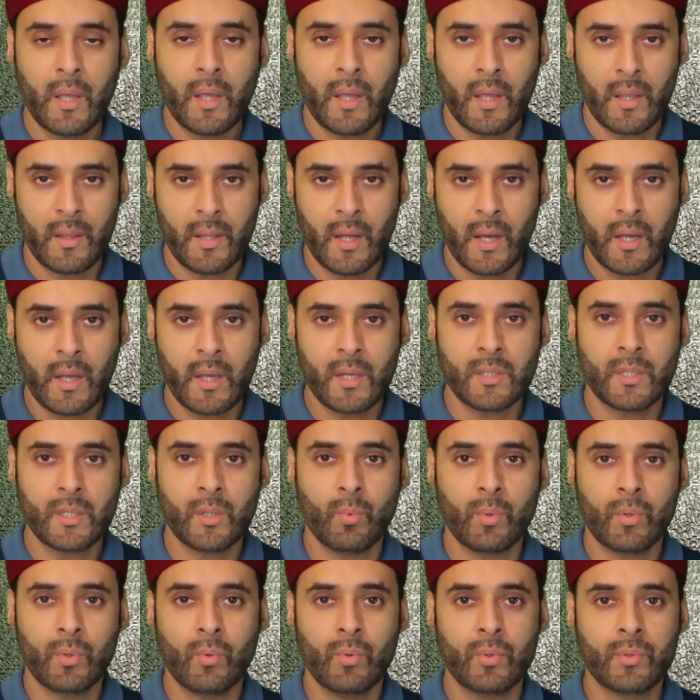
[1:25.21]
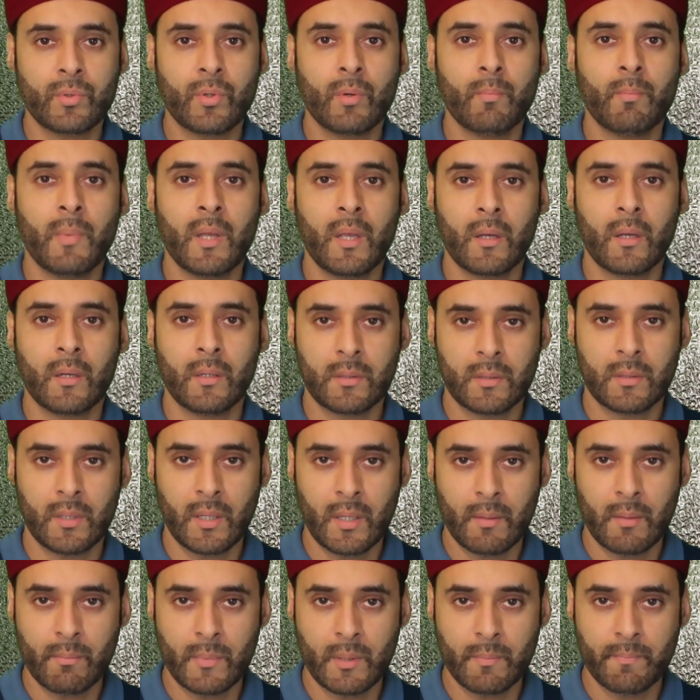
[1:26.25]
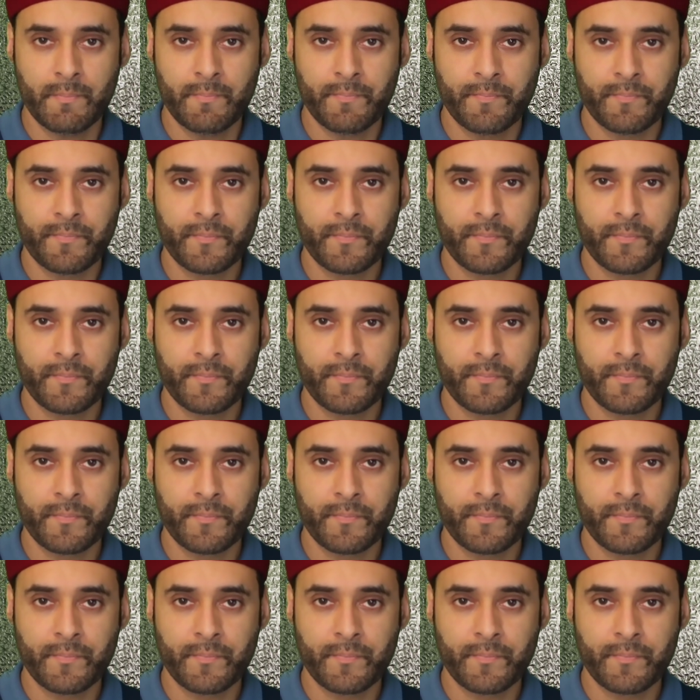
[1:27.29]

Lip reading: in that case you would also make tayammum.